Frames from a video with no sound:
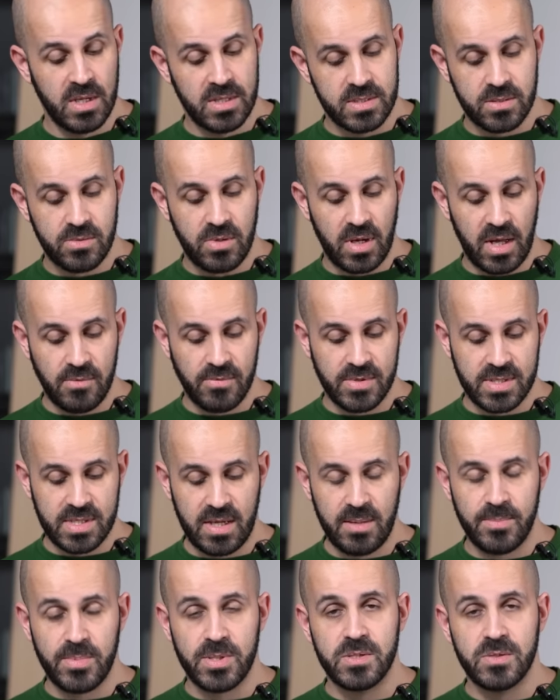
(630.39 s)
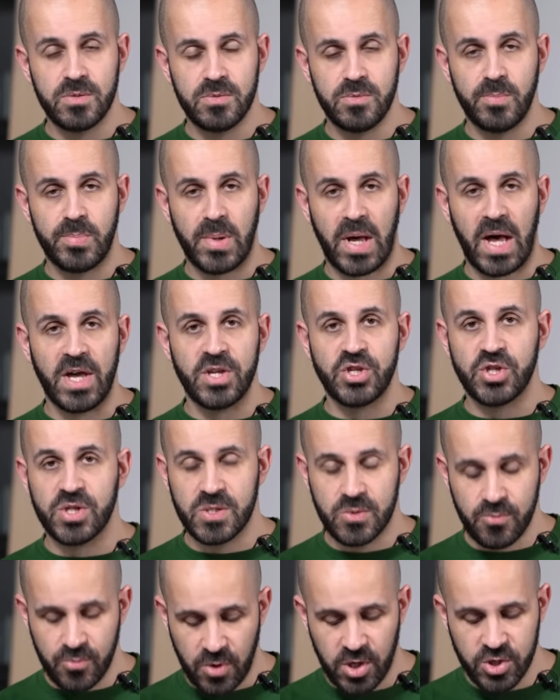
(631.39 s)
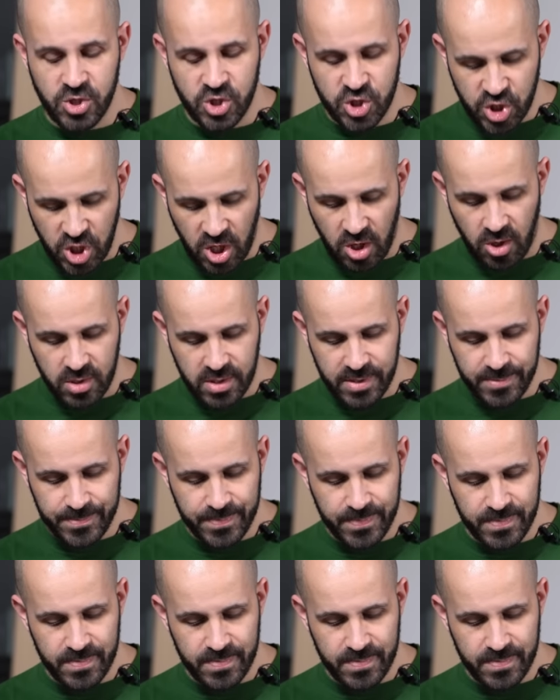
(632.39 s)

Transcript: so I was able to buy just one shock,